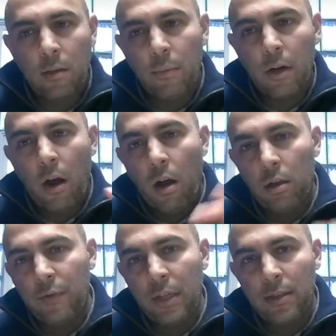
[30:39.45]
But all
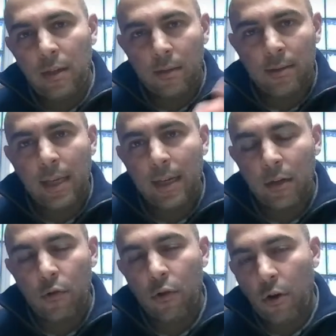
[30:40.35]
of these are second
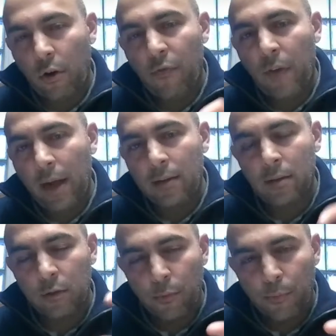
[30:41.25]
order effects
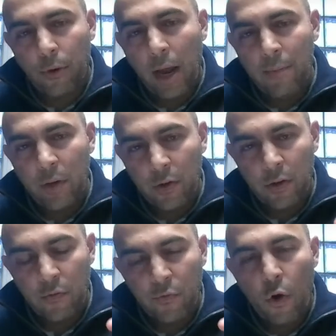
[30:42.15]
of the primary
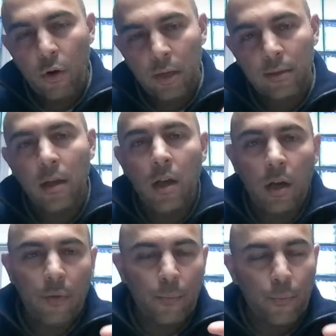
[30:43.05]
focus of
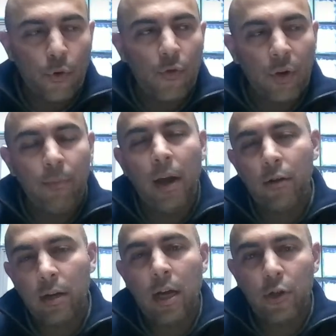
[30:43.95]
improving
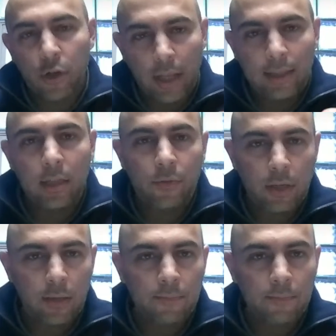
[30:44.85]
mitochondrial activity.